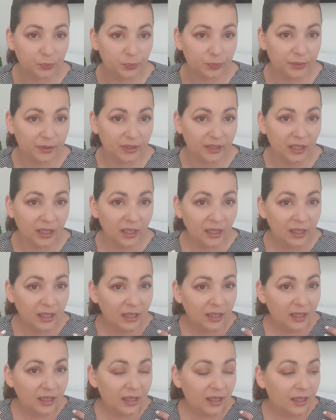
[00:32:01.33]
But
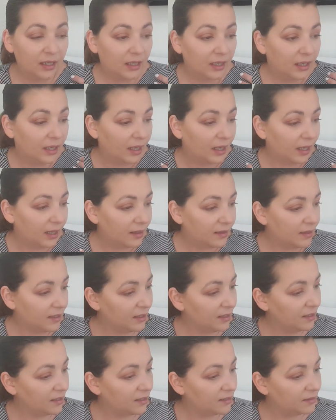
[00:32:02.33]
I
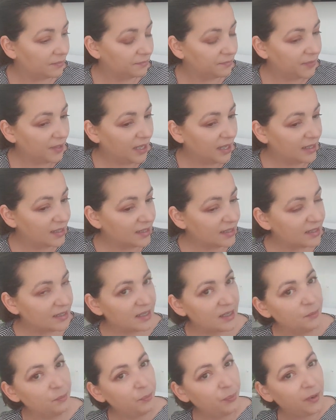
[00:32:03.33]
think as
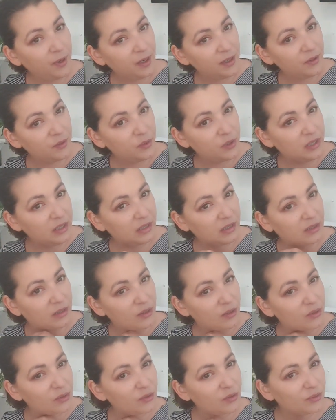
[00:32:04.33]
simple you
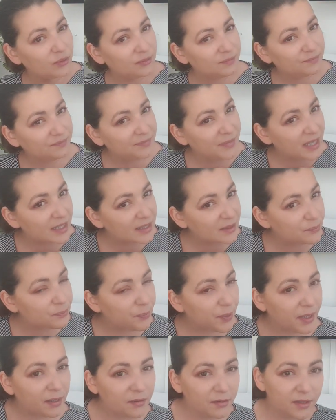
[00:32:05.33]
go, as
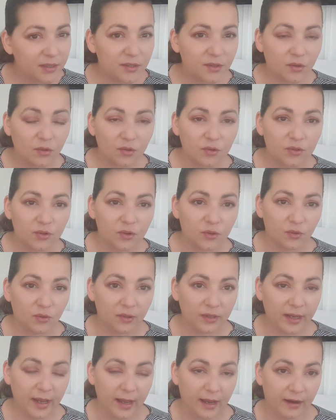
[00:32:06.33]
better results you will
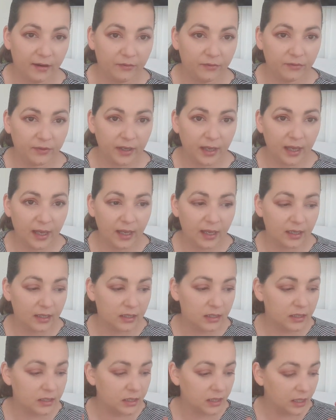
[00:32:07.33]
have.
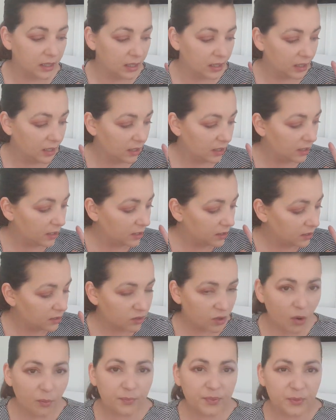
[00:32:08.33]
And
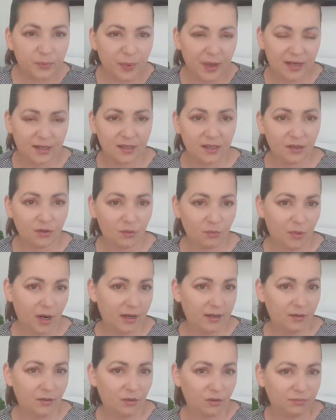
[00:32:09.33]
stop spending your
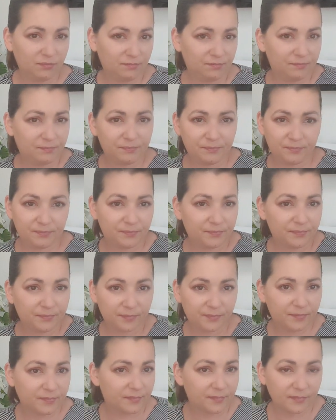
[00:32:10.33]
money on
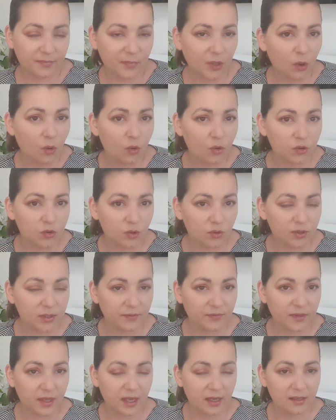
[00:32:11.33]
all sorts of
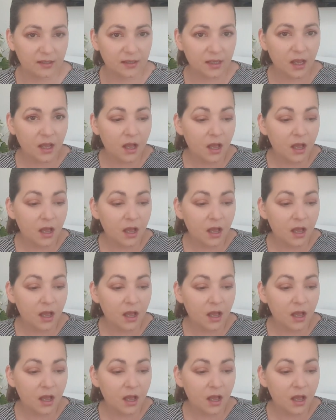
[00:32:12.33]
things.